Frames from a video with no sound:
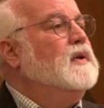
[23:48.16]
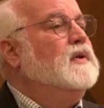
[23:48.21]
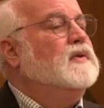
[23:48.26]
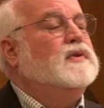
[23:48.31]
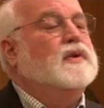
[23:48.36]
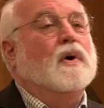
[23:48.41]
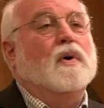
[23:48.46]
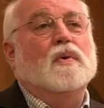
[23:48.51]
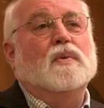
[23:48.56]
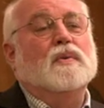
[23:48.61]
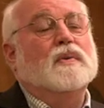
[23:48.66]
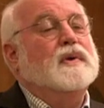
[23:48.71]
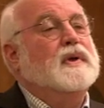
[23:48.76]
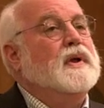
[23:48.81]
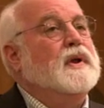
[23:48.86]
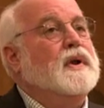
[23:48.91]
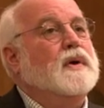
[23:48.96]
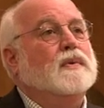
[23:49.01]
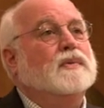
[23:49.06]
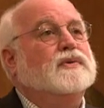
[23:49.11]
So,
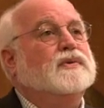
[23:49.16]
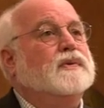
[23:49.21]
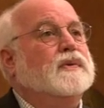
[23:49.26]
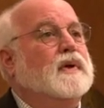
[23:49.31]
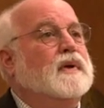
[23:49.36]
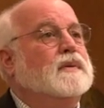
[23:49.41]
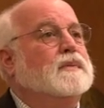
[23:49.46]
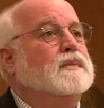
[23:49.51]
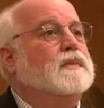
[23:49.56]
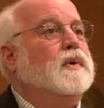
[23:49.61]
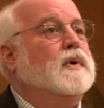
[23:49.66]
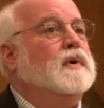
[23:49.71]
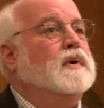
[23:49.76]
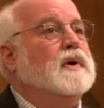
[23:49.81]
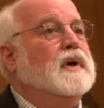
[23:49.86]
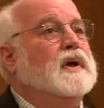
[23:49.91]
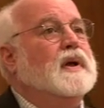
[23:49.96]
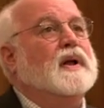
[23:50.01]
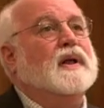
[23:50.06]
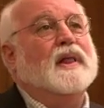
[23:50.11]

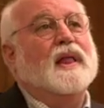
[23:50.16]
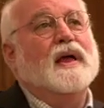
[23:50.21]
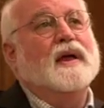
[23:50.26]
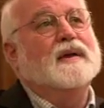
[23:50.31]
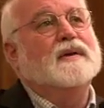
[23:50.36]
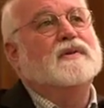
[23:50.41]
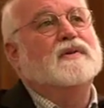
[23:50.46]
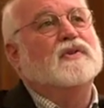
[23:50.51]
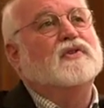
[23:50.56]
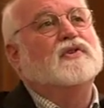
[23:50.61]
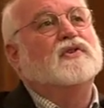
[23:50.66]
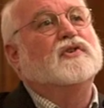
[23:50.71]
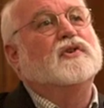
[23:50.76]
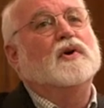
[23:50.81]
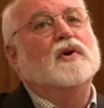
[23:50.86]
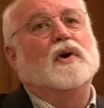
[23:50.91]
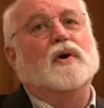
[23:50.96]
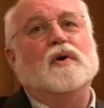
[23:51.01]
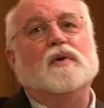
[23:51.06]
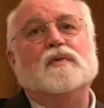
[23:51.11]
we're inclined to
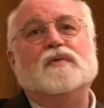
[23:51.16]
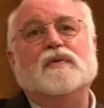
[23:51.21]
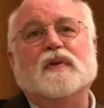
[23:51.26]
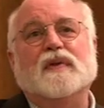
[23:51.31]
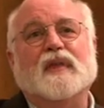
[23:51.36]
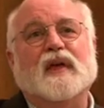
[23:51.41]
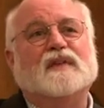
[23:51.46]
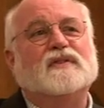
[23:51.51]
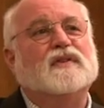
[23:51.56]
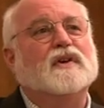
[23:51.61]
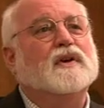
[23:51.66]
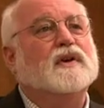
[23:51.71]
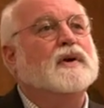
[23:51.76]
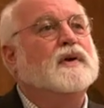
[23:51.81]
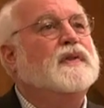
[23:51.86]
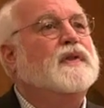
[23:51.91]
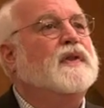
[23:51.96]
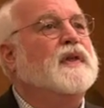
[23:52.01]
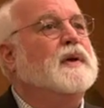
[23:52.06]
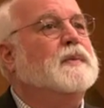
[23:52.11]
serve, and that's a
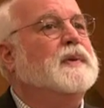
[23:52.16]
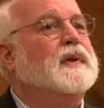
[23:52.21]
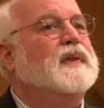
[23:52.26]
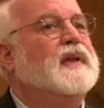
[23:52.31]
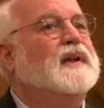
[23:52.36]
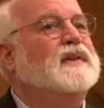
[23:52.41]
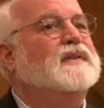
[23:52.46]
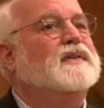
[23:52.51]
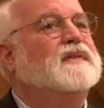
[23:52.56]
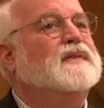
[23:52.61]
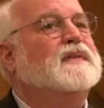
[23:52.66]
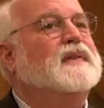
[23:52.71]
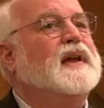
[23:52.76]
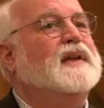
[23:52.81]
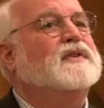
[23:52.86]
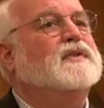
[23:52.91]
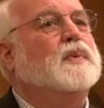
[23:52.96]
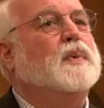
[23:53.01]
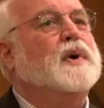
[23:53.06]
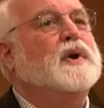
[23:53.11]
good thing, but
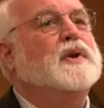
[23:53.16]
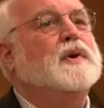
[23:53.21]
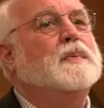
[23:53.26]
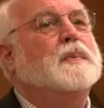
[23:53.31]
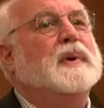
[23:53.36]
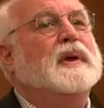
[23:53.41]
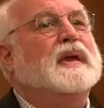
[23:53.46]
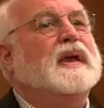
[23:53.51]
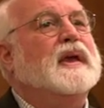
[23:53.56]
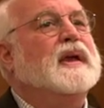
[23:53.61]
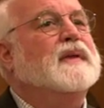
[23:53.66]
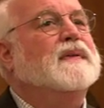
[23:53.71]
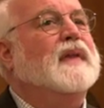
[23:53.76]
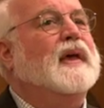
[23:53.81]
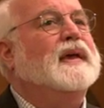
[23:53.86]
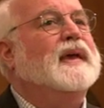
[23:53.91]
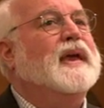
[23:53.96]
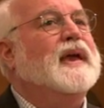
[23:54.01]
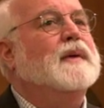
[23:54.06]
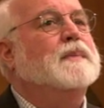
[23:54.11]
that's where you begin.
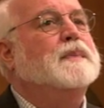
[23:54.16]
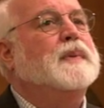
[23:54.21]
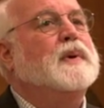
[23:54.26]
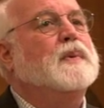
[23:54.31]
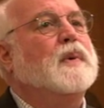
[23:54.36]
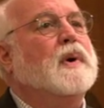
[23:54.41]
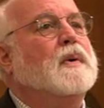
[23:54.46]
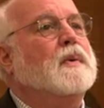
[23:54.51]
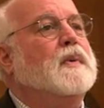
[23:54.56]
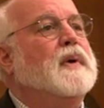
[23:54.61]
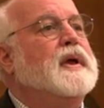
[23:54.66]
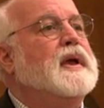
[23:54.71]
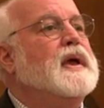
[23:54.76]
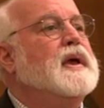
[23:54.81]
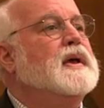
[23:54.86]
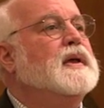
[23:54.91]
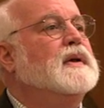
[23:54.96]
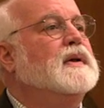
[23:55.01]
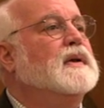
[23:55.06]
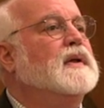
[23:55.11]
That can't be where we
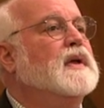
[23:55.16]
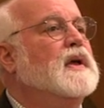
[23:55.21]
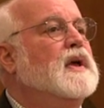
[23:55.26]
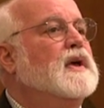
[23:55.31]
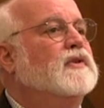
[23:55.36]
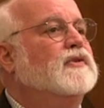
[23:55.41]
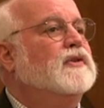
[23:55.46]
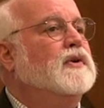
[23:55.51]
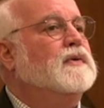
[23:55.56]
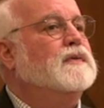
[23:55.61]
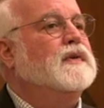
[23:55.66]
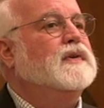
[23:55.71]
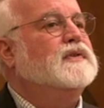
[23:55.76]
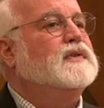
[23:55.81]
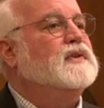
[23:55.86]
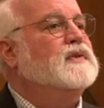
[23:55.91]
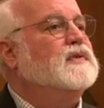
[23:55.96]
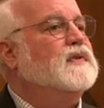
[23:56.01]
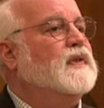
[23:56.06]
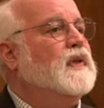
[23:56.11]
end.
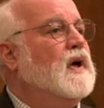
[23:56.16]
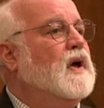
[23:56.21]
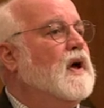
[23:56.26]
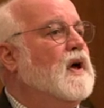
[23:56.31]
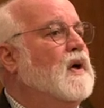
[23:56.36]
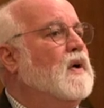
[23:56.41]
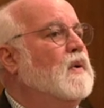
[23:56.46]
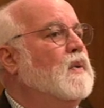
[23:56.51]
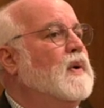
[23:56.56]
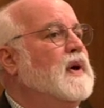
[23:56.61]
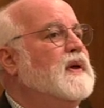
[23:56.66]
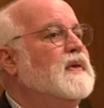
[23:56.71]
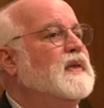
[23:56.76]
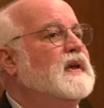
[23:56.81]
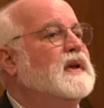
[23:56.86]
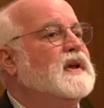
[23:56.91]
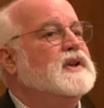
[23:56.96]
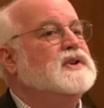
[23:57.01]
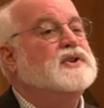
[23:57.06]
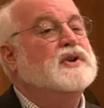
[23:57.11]
Service is the hallway
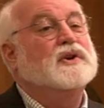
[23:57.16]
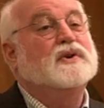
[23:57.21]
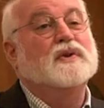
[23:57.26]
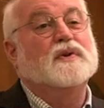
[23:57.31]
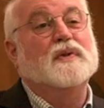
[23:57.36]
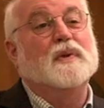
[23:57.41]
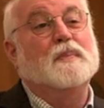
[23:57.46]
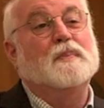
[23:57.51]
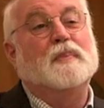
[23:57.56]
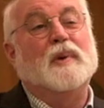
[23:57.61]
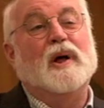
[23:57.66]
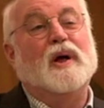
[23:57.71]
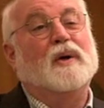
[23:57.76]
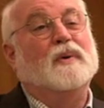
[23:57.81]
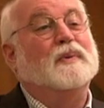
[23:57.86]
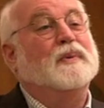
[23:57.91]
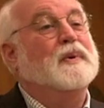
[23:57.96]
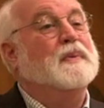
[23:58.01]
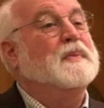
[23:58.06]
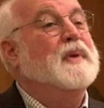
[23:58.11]
that gets you to the
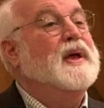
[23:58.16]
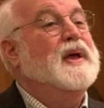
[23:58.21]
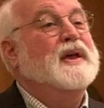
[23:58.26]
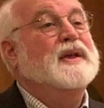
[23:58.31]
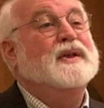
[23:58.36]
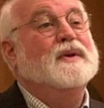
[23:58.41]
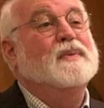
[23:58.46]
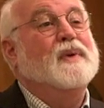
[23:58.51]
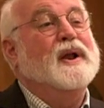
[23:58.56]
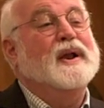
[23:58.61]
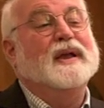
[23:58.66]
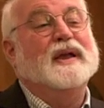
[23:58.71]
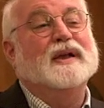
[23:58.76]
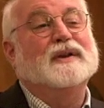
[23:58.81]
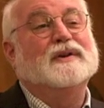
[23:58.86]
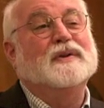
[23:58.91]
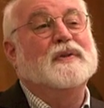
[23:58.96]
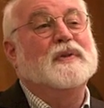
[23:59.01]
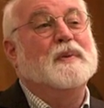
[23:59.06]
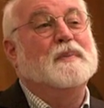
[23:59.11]
ballroom. You want to
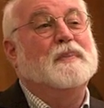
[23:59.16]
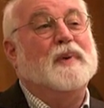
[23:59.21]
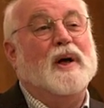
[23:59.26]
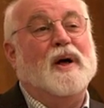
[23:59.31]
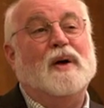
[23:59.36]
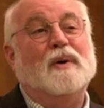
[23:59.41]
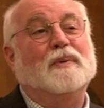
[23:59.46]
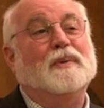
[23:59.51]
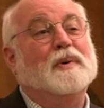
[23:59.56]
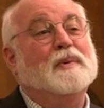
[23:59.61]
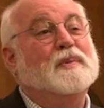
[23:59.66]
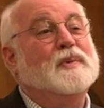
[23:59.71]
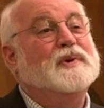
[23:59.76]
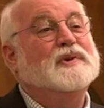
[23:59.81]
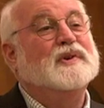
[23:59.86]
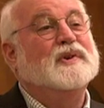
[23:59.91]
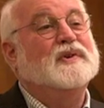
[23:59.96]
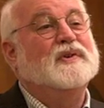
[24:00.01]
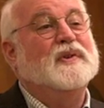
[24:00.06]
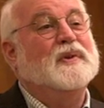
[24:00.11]
get to the ballroom,
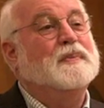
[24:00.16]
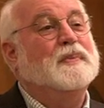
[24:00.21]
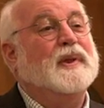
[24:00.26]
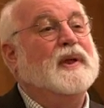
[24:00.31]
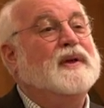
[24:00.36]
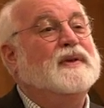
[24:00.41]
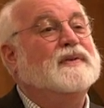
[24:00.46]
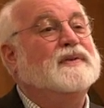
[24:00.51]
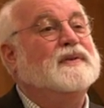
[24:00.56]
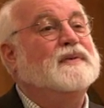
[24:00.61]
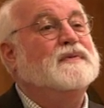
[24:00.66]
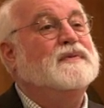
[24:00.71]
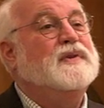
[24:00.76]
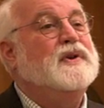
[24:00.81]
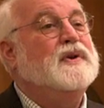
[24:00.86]
which is the place of